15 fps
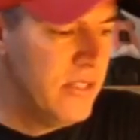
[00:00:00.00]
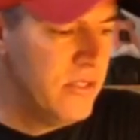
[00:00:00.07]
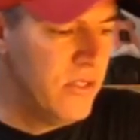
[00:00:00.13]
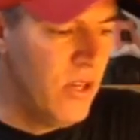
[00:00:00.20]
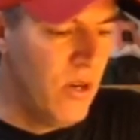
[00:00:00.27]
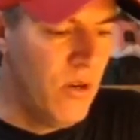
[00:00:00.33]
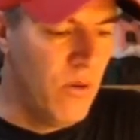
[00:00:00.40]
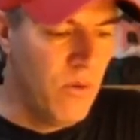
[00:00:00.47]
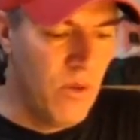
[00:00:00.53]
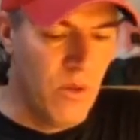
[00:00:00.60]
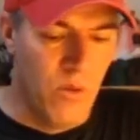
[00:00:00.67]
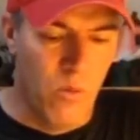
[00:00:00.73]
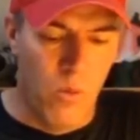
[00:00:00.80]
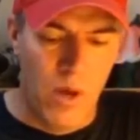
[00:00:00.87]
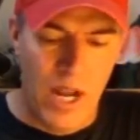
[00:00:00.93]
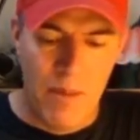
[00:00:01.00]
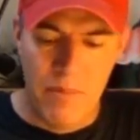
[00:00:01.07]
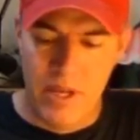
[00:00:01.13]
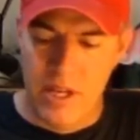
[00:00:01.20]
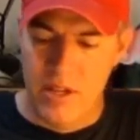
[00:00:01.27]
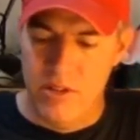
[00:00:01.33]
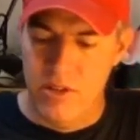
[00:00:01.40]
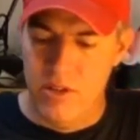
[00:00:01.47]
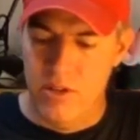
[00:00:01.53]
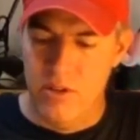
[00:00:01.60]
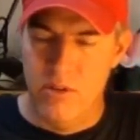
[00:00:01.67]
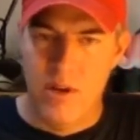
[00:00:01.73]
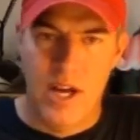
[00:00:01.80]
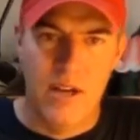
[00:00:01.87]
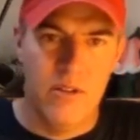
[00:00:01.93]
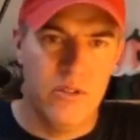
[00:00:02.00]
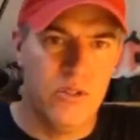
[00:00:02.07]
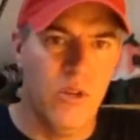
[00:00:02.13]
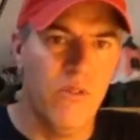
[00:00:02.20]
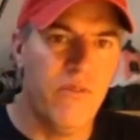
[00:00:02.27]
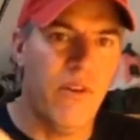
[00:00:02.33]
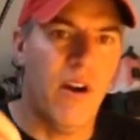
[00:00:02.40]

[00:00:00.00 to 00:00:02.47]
So what I'm going to do, so